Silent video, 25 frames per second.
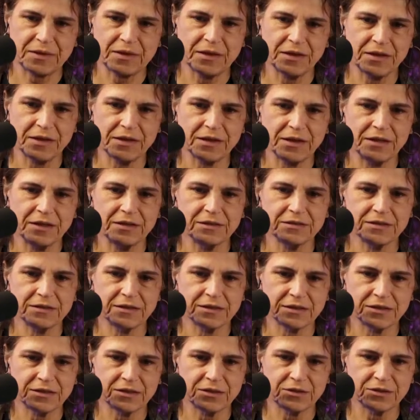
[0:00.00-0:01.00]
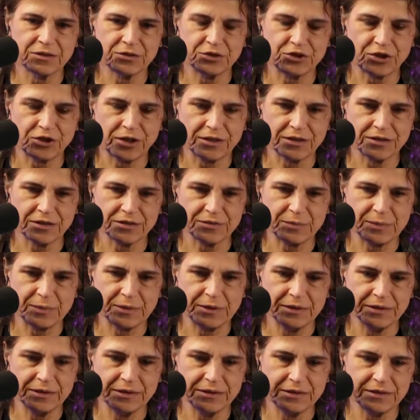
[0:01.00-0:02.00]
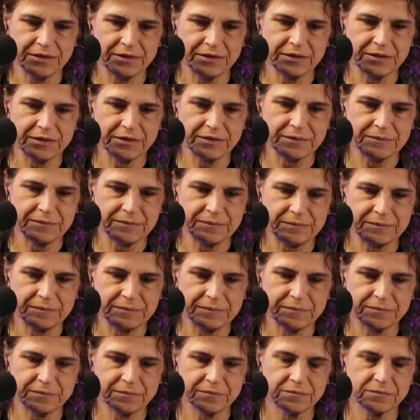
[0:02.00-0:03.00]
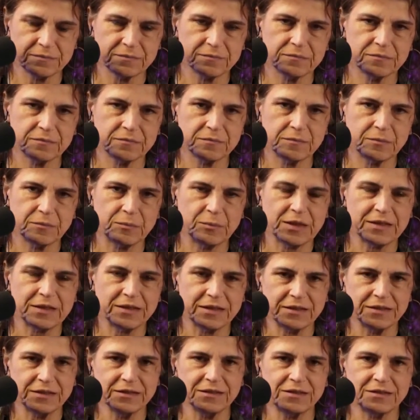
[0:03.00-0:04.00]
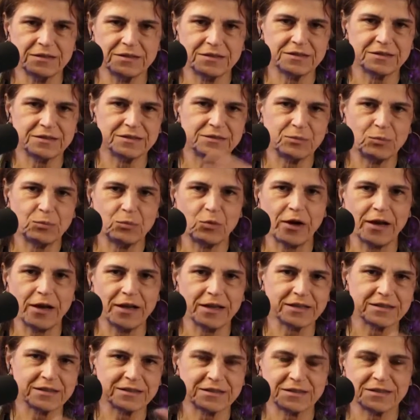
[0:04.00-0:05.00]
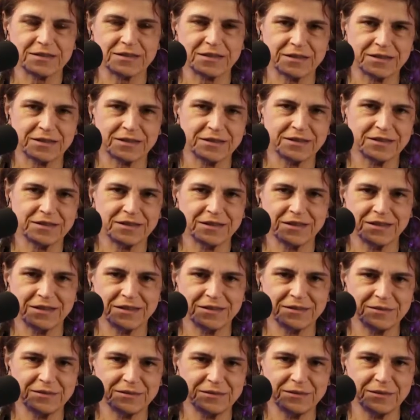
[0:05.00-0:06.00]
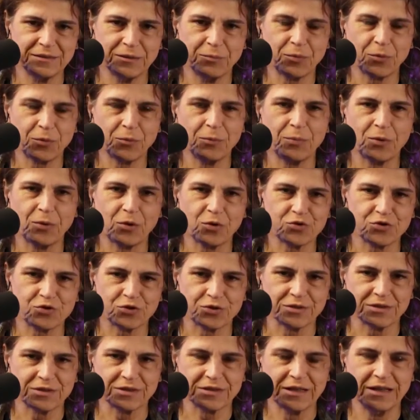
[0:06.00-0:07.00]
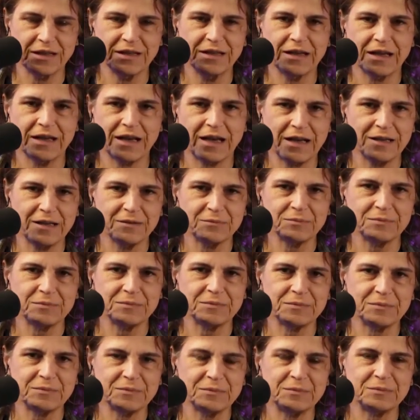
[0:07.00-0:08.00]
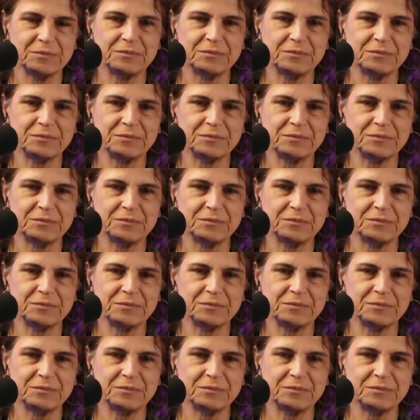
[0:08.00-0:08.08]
increase the shutter speed, but it breaks the proportions. I'm